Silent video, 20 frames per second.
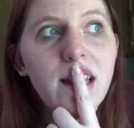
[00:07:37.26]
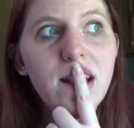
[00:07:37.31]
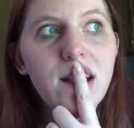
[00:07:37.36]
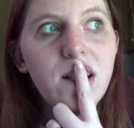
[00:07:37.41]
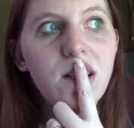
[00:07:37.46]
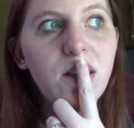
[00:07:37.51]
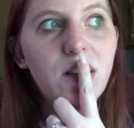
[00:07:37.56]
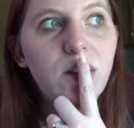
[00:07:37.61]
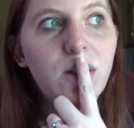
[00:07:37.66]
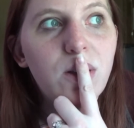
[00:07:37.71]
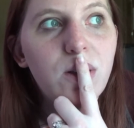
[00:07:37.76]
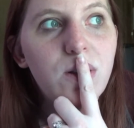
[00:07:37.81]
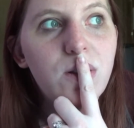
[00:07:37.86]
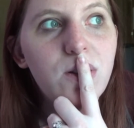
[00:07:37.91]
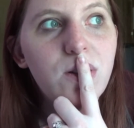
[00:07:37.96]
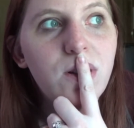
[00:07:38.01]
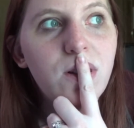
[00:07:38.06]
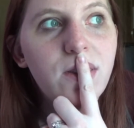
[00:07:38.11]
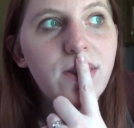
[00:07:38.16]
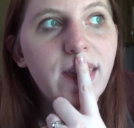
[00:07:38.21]
Oh,
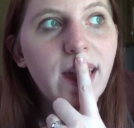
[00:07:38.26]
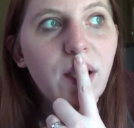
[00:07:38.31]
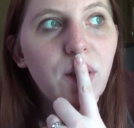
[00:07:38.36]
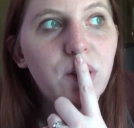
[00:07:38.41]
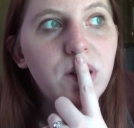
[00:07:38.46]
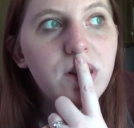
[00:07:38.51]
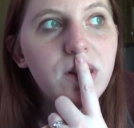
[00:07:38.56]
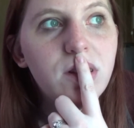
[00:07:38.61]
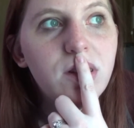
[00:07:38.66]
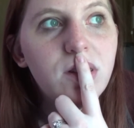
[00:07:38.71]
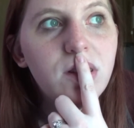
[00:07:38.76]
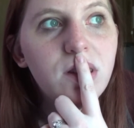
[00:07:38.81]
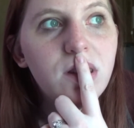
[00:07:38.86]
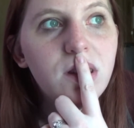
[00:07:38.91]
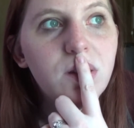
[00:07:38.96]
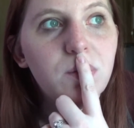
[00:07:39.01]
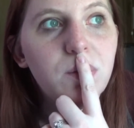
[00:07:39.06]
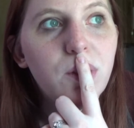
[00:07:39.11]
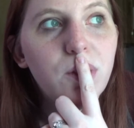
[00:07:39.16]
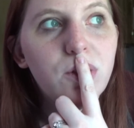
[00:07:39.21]
that was
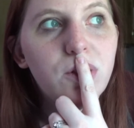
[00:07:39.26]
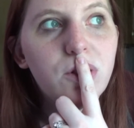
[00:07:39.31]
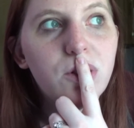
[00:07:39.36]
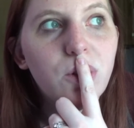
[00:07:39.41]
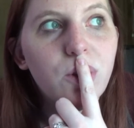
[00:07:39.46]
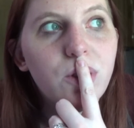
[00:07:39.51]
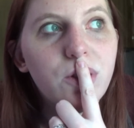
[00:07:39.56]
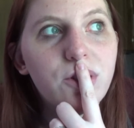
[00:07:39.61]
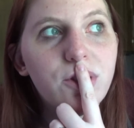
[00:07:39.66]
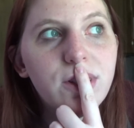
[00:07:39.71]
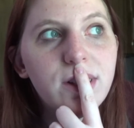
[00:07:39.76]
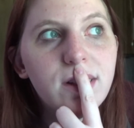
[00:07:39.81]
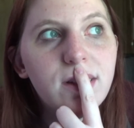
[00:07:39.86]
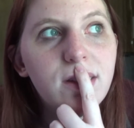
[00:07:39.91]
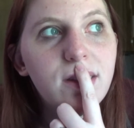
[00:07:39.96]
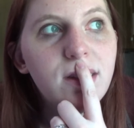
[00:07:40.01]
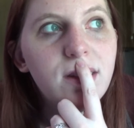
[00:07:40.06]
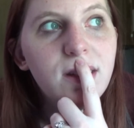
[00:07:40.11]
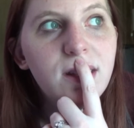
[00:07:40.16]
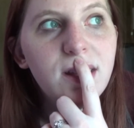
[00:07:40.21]
the most
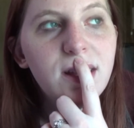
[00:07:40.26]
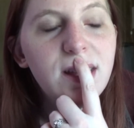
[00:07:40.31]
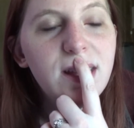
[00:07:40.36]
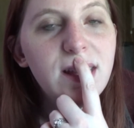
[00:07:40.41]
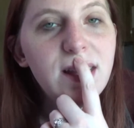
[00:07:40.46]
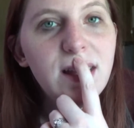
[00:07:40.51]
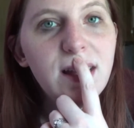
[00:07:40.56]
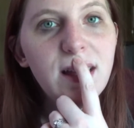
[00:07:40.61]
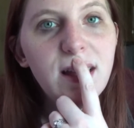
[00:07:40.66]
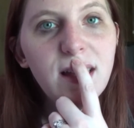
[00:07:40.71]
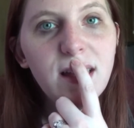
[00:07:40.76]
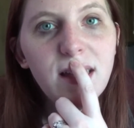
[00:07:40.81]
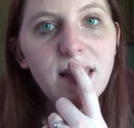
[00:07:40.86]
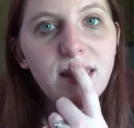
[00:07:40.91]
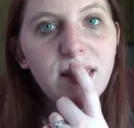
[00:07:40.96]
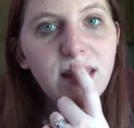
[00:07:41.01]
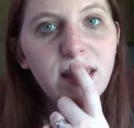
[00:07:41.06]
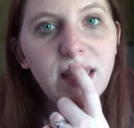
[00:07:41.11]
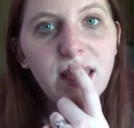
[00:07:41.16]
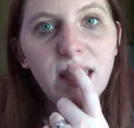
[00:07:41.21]
torturous
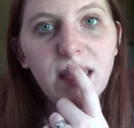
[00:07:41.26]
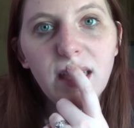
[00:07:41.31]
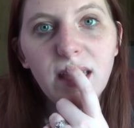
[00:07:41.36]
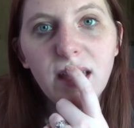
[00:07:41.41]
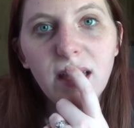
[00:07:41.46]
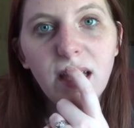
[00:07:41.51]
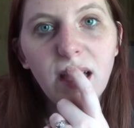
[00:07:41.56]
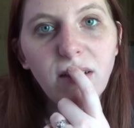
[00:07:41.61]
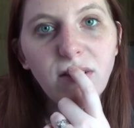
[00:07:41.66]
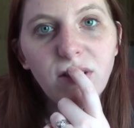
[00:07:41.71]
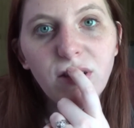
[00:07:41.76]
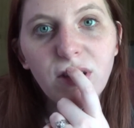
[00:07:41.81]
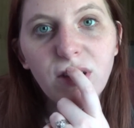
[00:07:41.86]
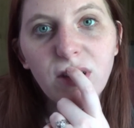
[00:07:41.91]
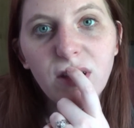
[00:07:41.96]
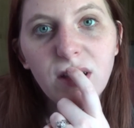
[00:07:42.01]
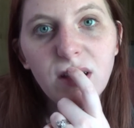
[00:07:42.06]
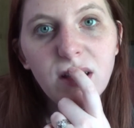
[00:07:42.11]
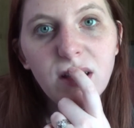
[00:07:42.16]
thing ever.